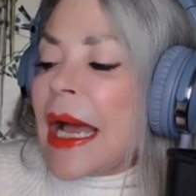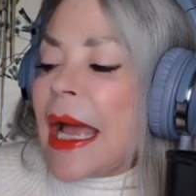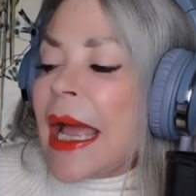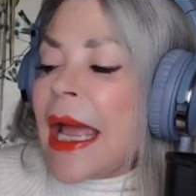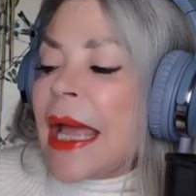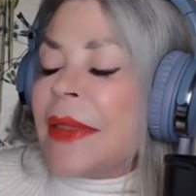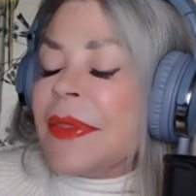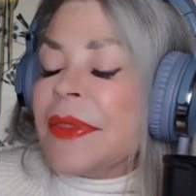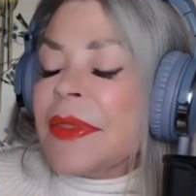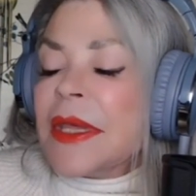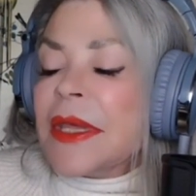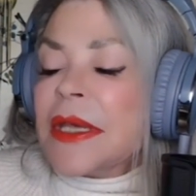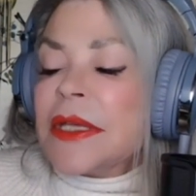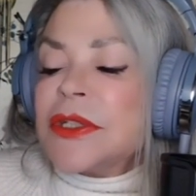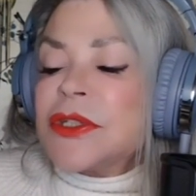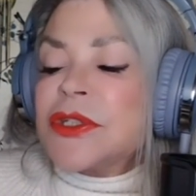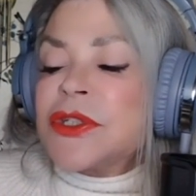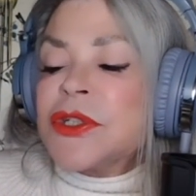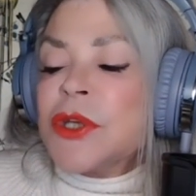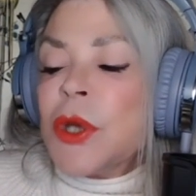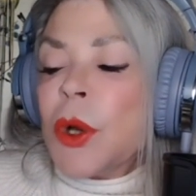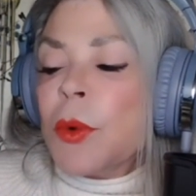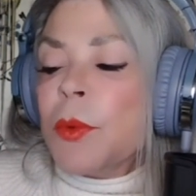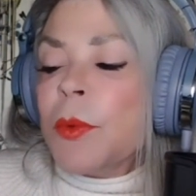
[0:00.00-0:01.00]
And then,
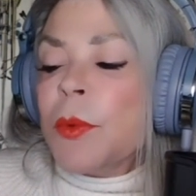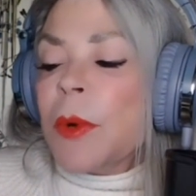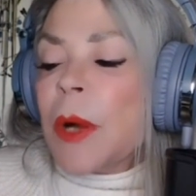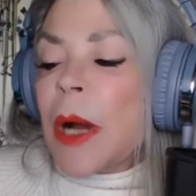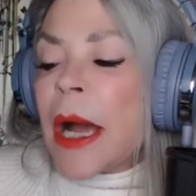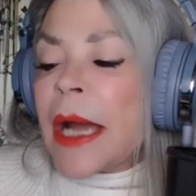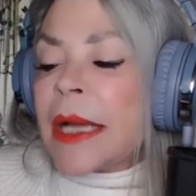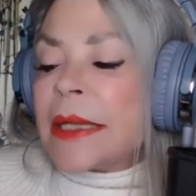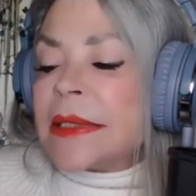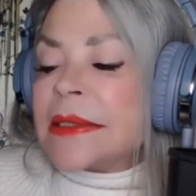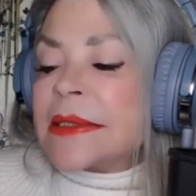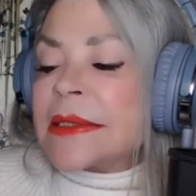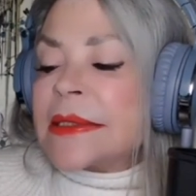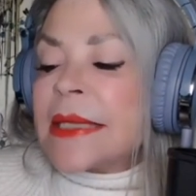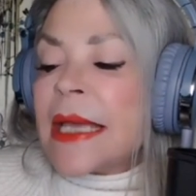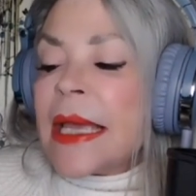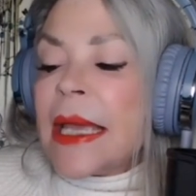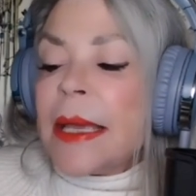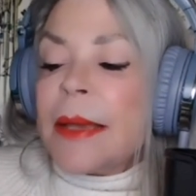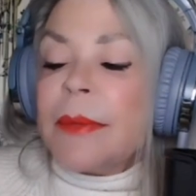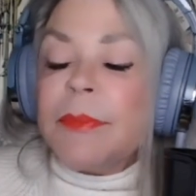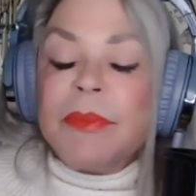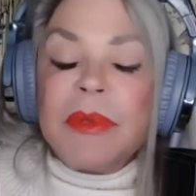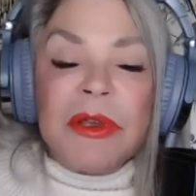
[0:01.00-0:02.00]
so I'd
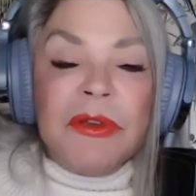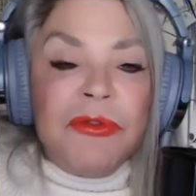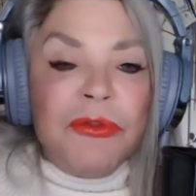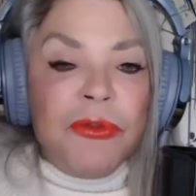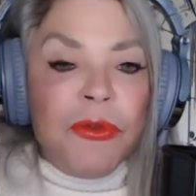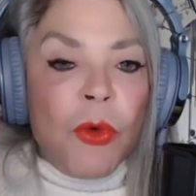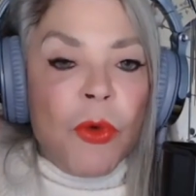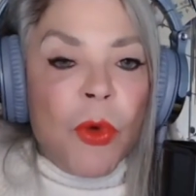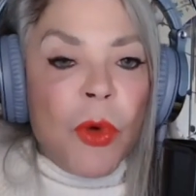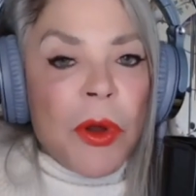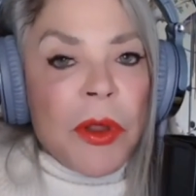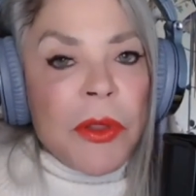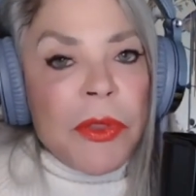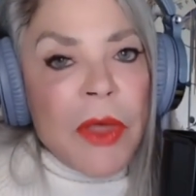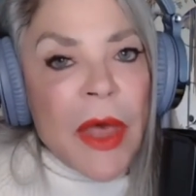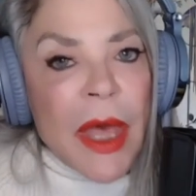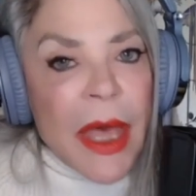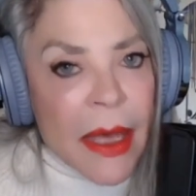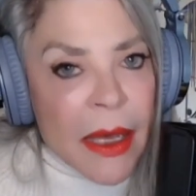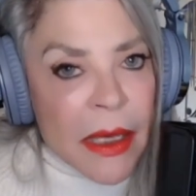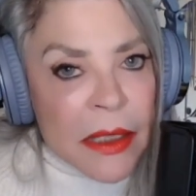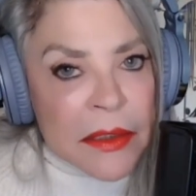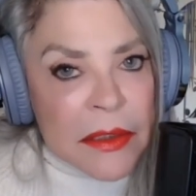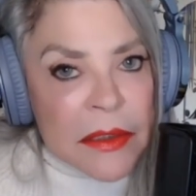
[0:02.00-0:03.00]
say before
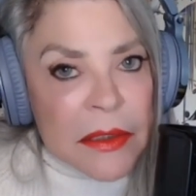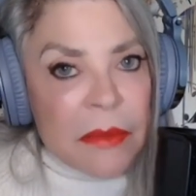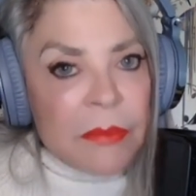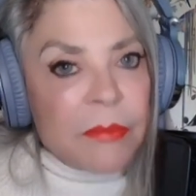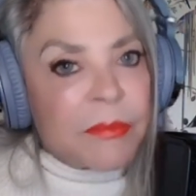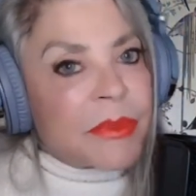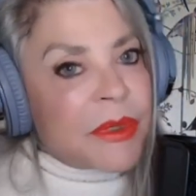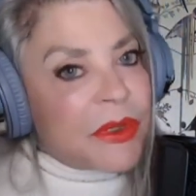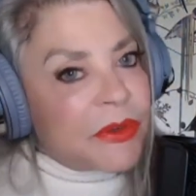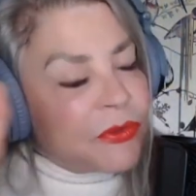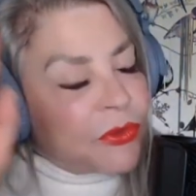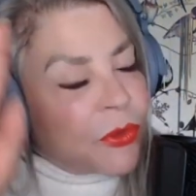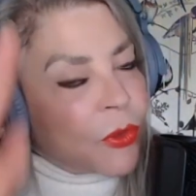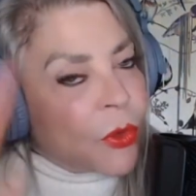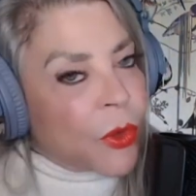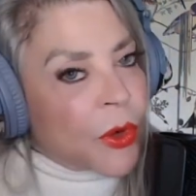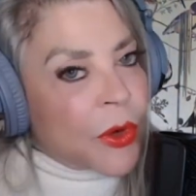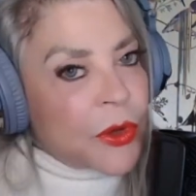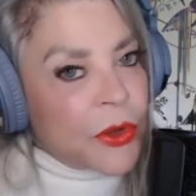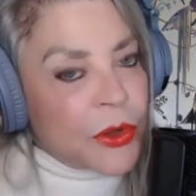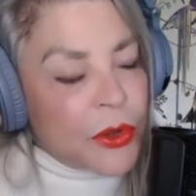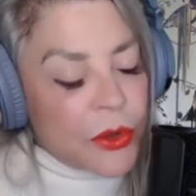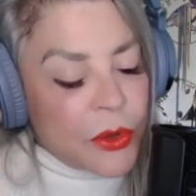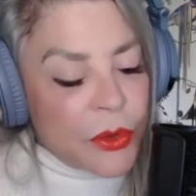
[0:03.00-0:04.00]
that,
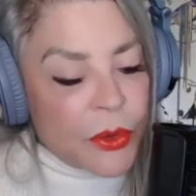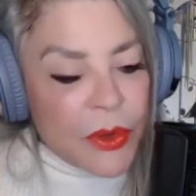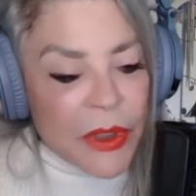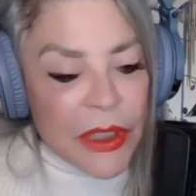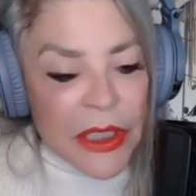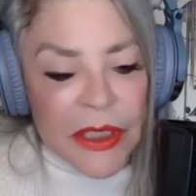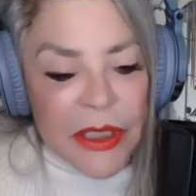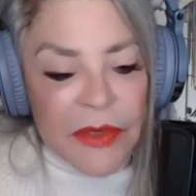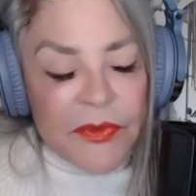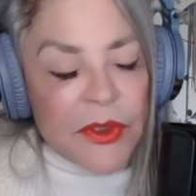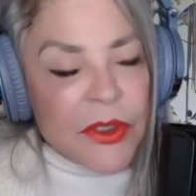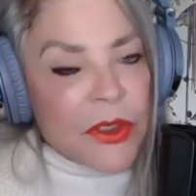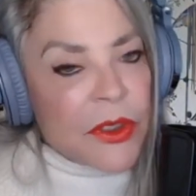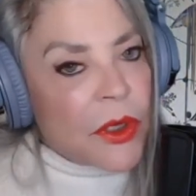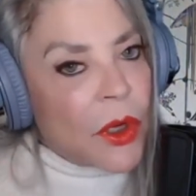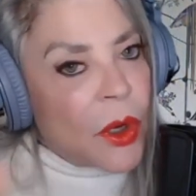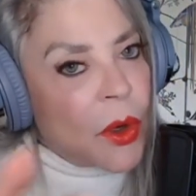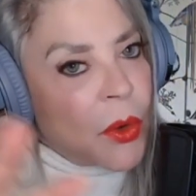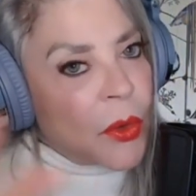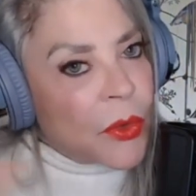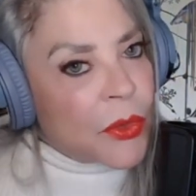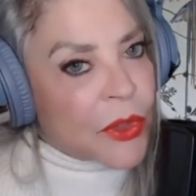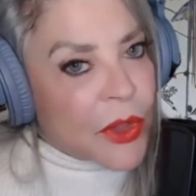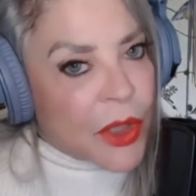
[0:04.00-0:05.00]
before you even
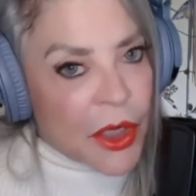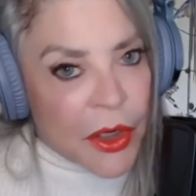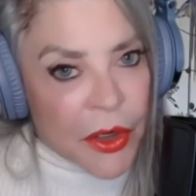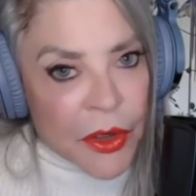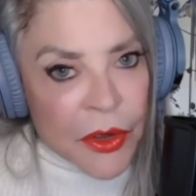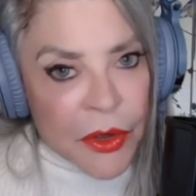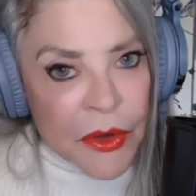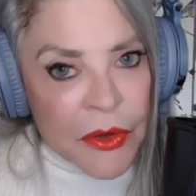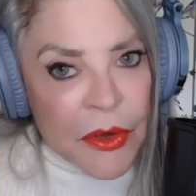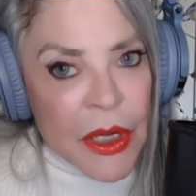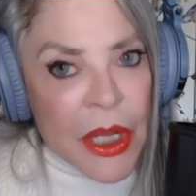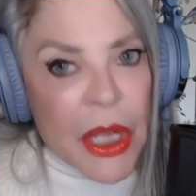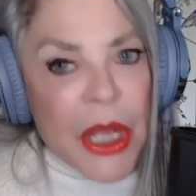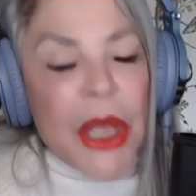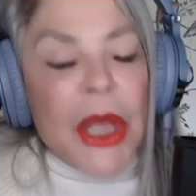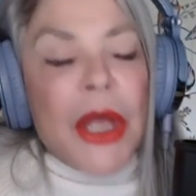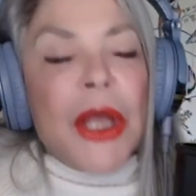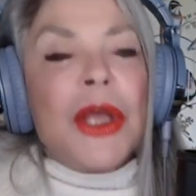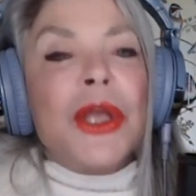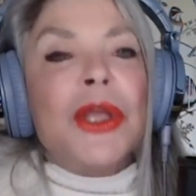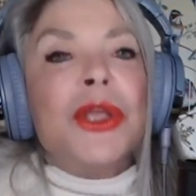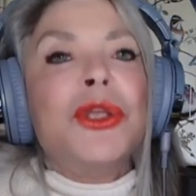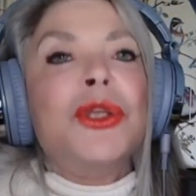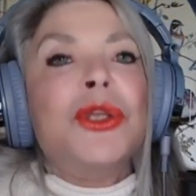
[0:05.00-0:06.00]
go there,
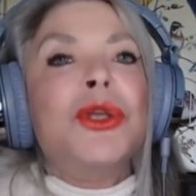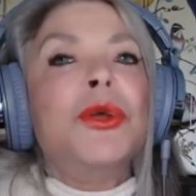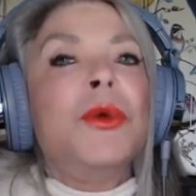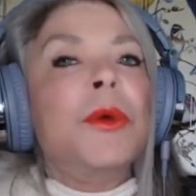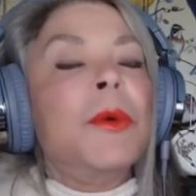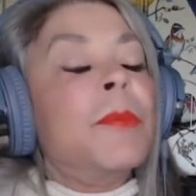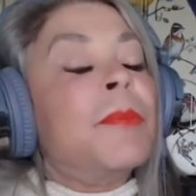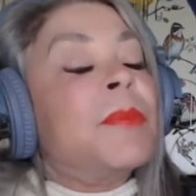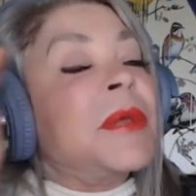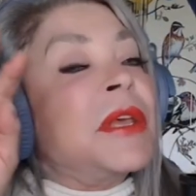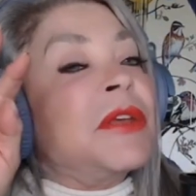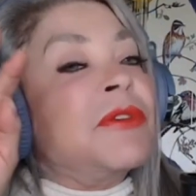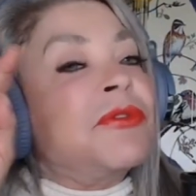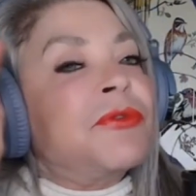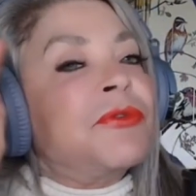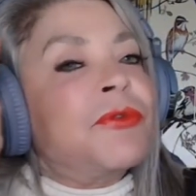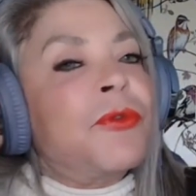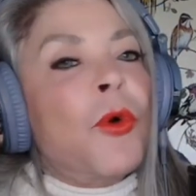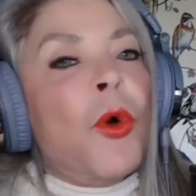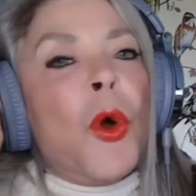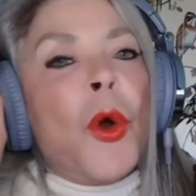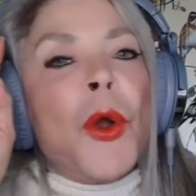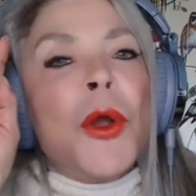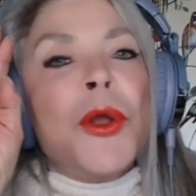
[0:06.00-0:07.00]
you
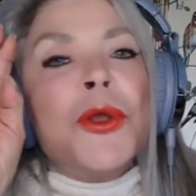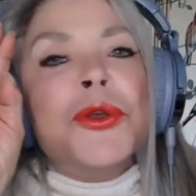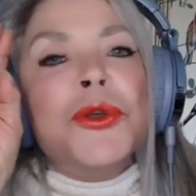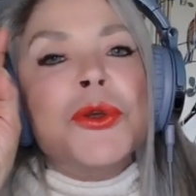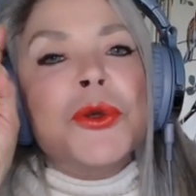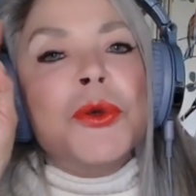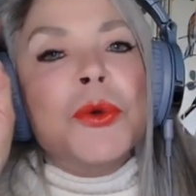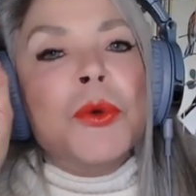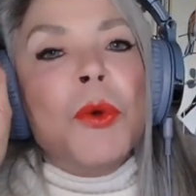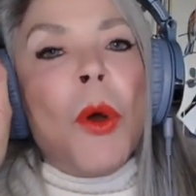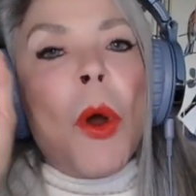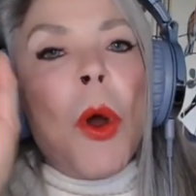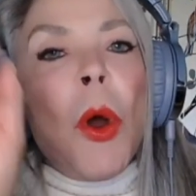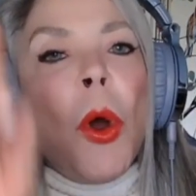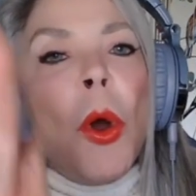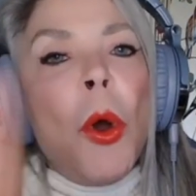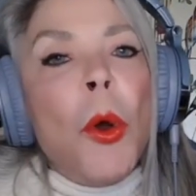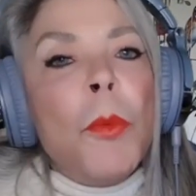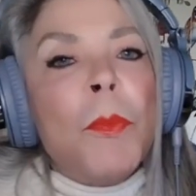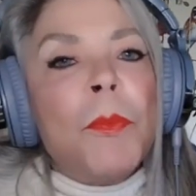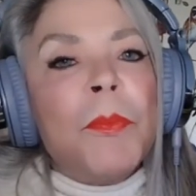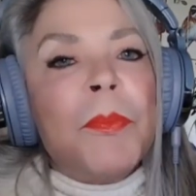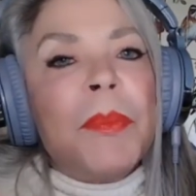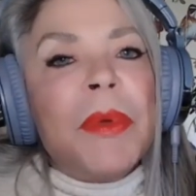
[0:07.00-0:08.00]
before you
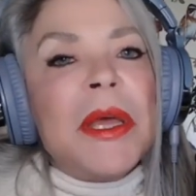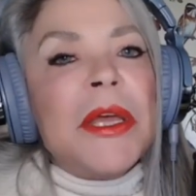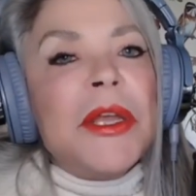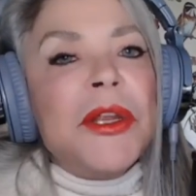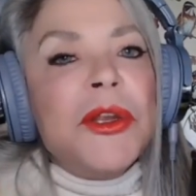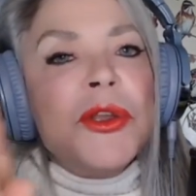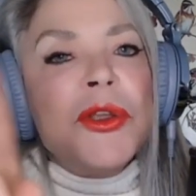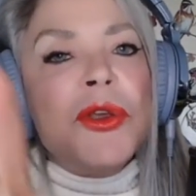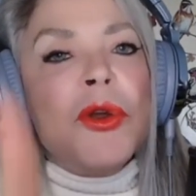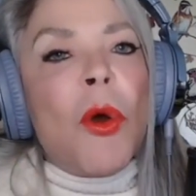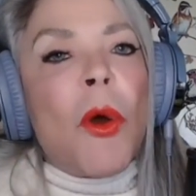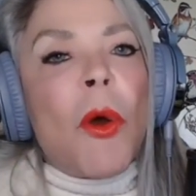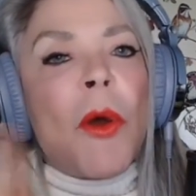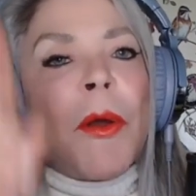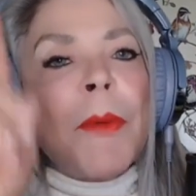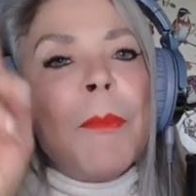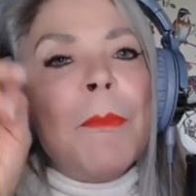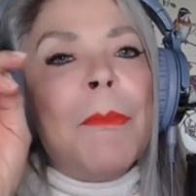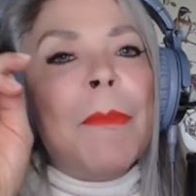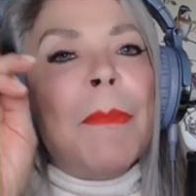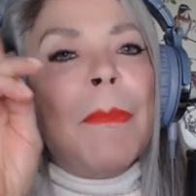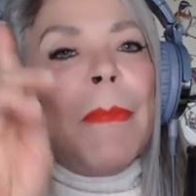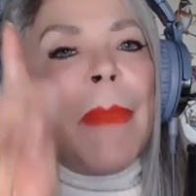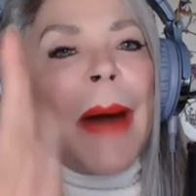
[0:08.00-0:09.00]
open your
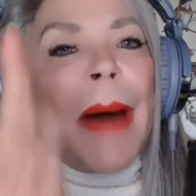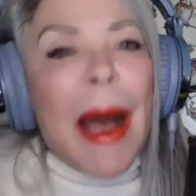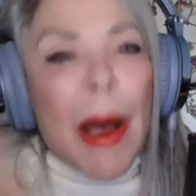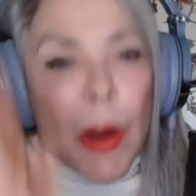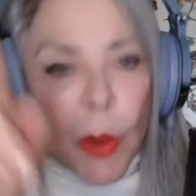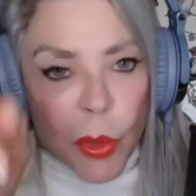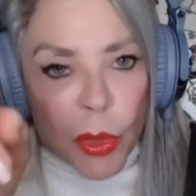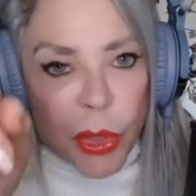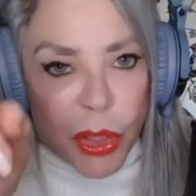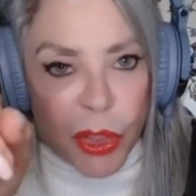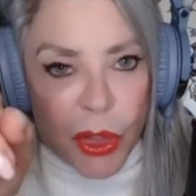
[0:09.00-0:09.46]
mouth.